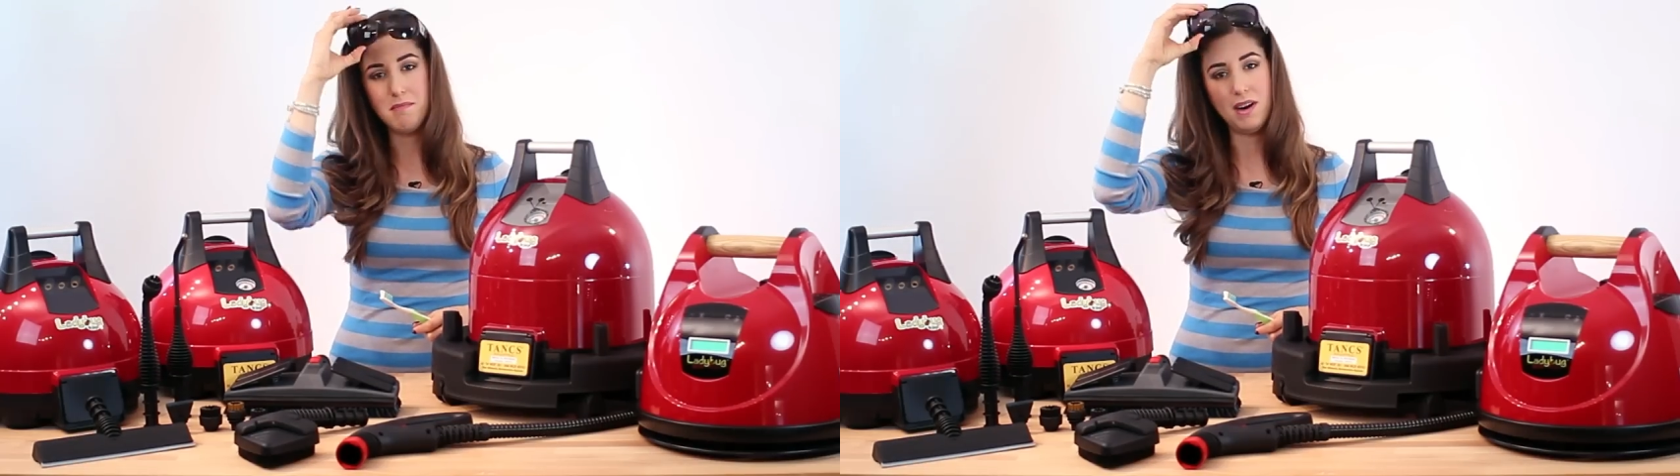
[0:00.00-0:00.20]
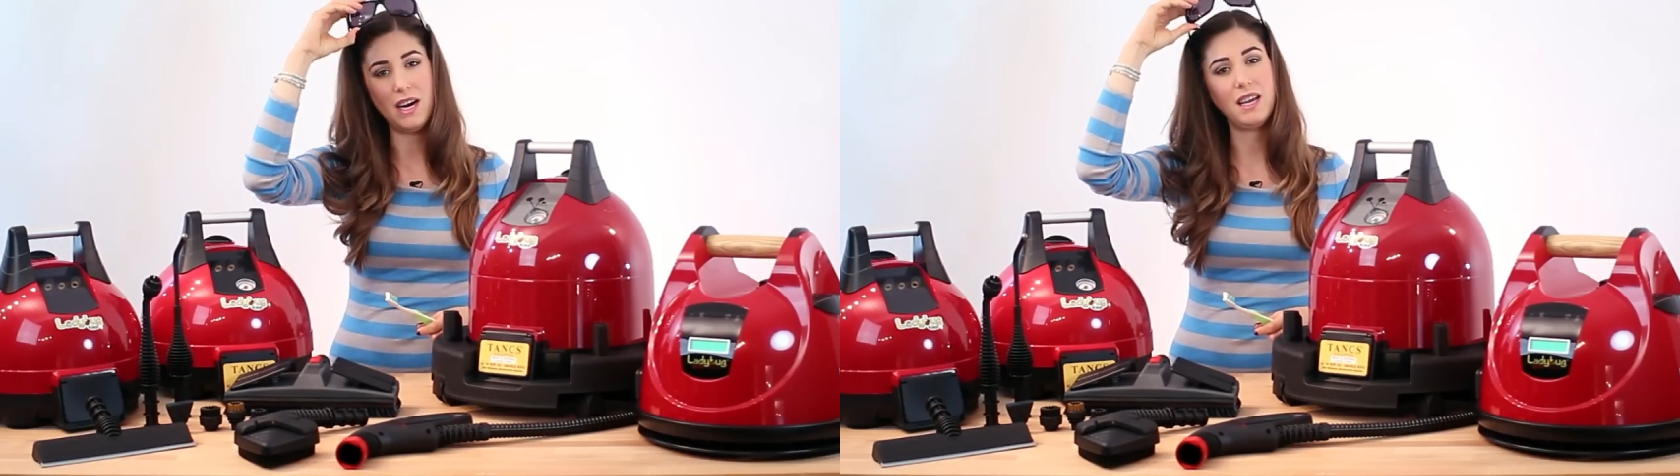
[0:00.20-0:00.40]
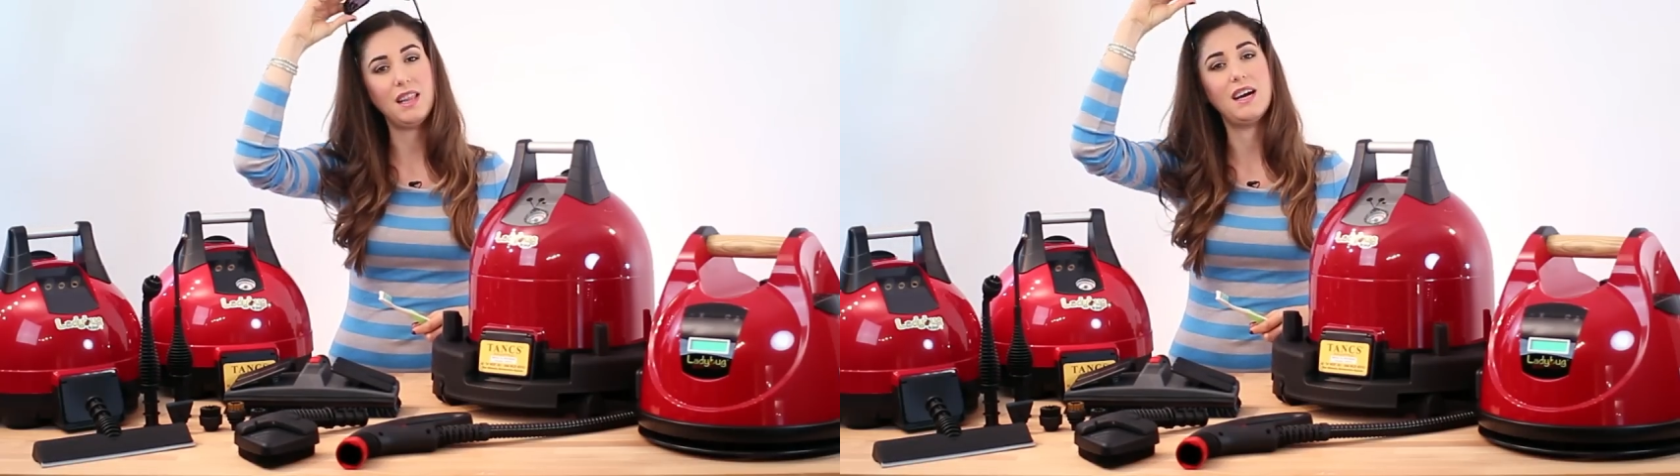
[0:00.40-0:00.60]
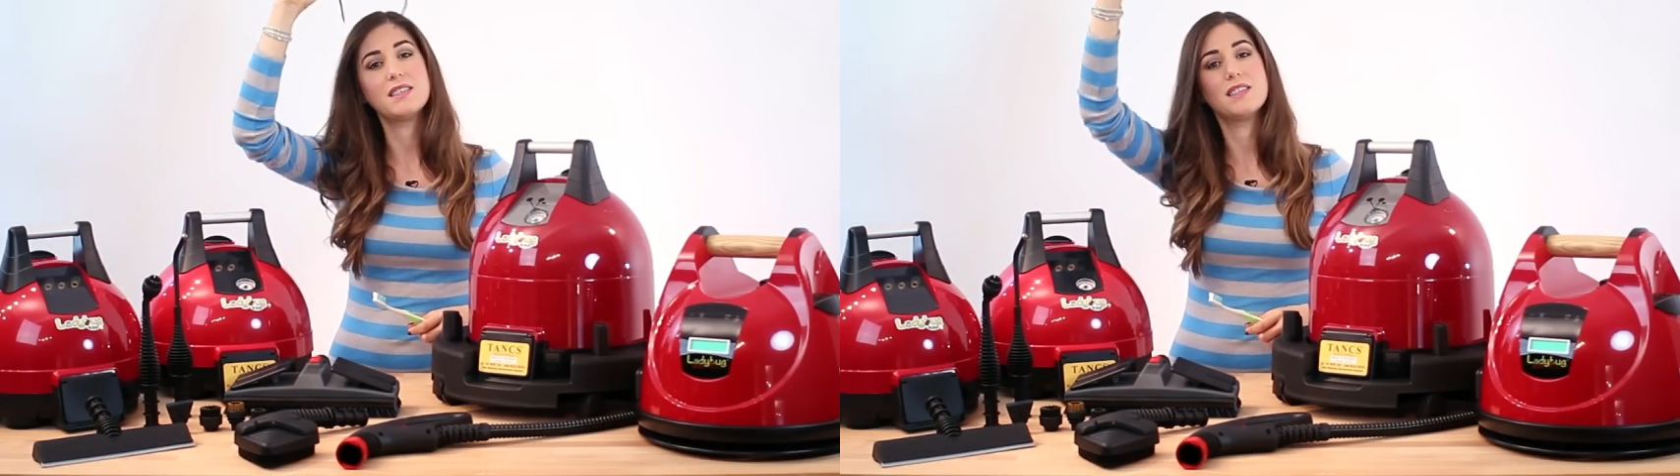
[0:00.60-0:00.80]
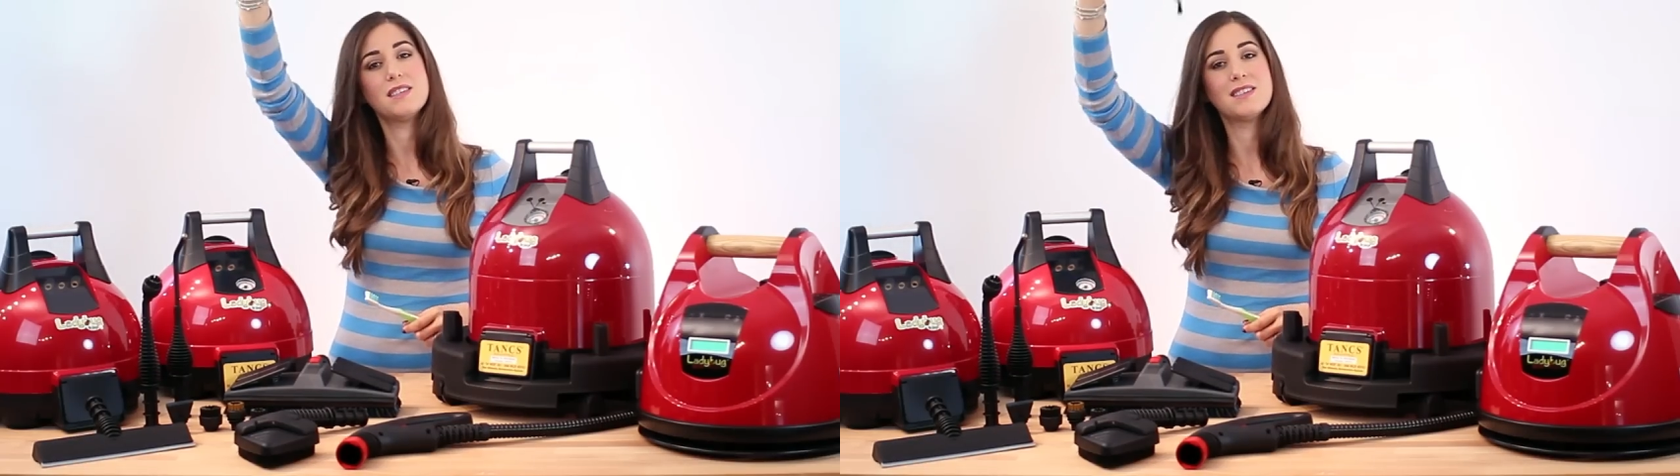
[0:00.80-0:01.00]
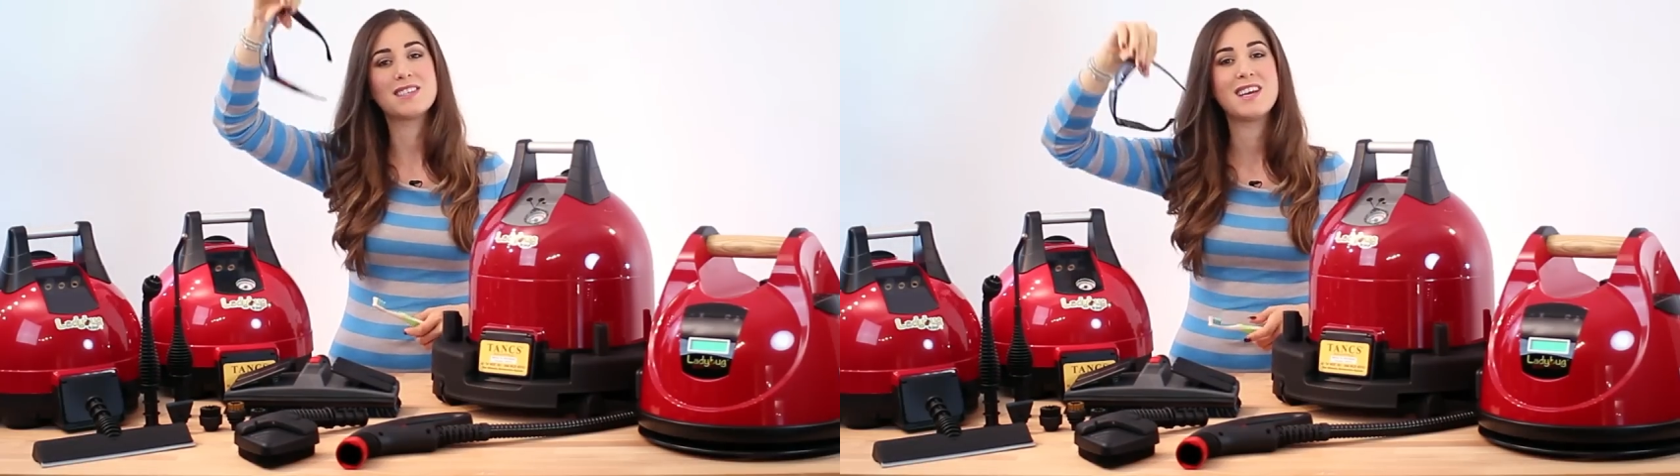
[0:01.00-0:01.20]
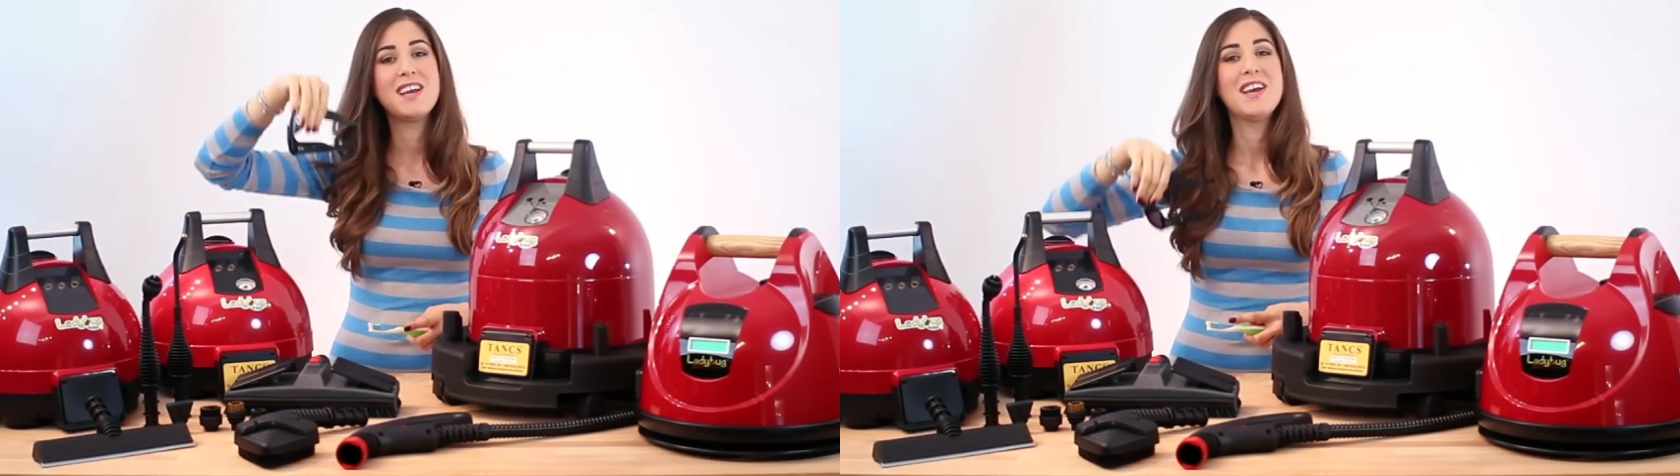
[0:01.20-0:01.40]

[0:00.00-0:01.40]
my glasses.